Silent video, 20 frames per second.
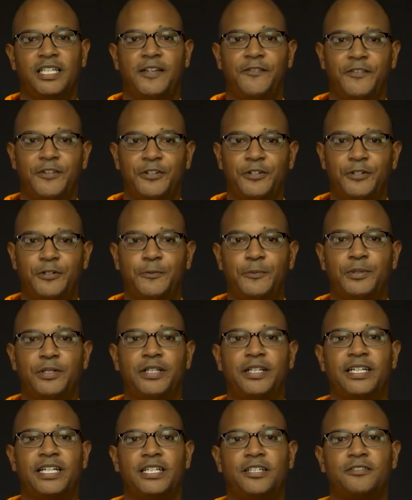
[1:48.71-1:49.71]
If you do
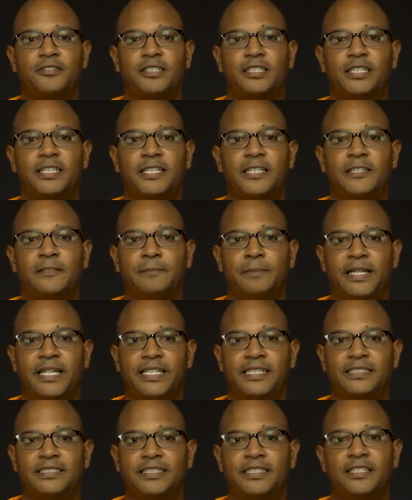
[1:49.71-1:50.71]
put natural gut in the
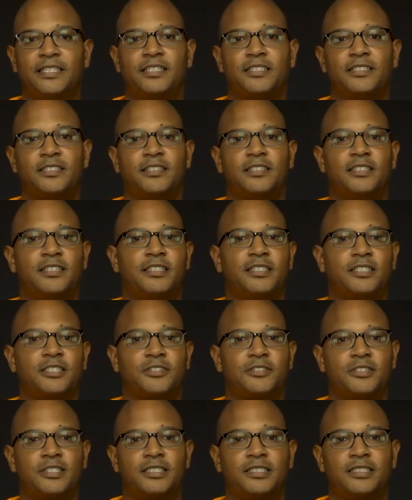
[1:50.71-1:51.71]
mains and Luxilon in the
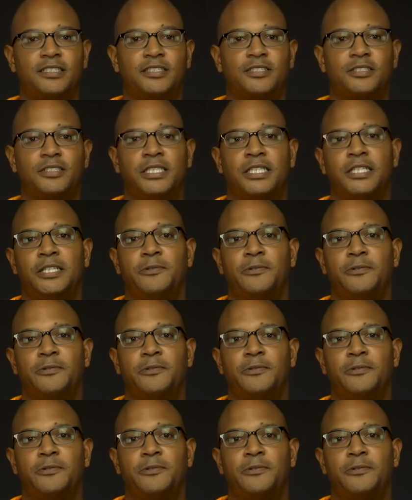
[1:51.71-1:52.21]
crosses,